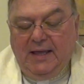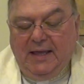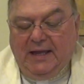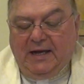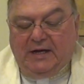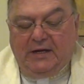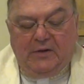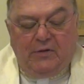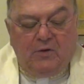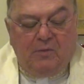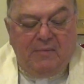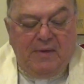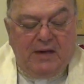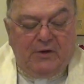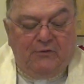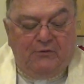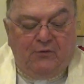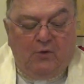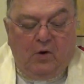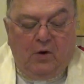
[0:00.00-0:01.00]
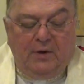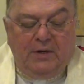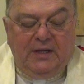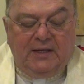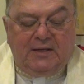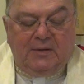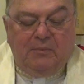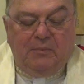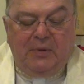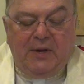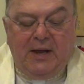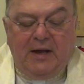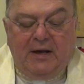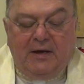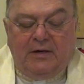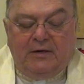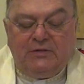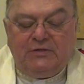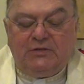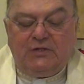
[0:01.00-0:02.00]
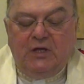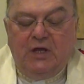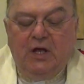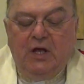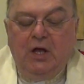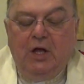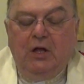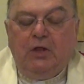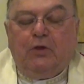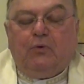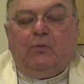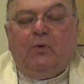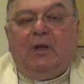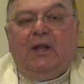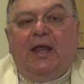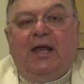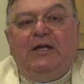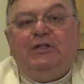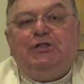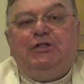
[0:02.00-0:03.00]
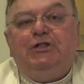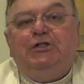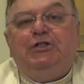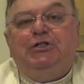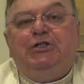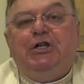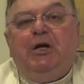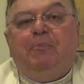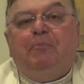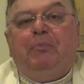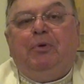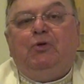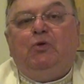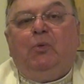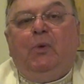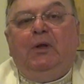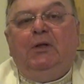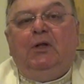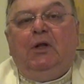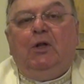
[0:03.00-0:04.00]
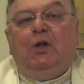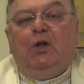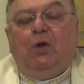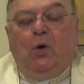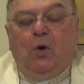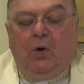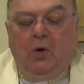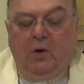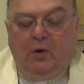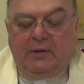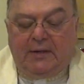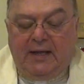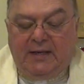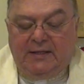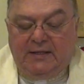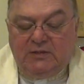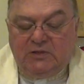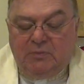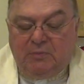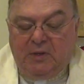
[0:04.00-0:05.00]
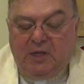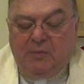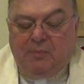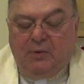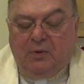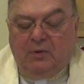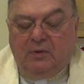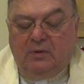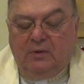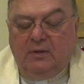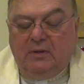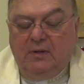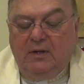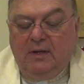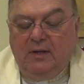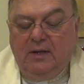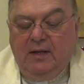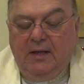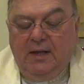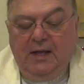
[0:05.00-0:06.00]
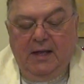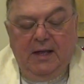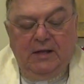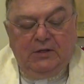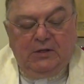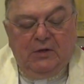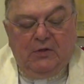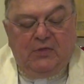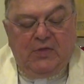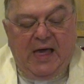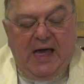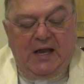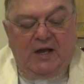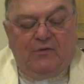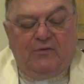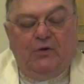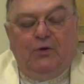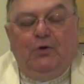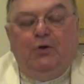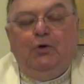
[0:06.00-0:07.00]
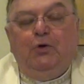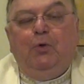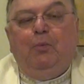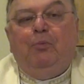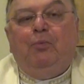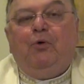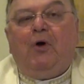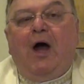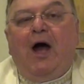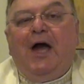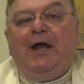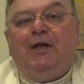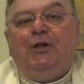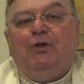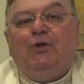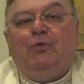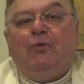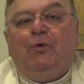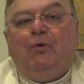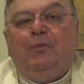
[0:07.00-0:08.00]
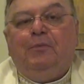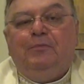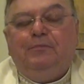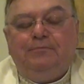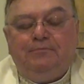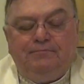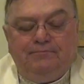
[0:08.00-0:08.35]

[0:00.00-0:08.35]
In another metaphor, he compares the relationship between the Lord and his people to that of a new bride and groom.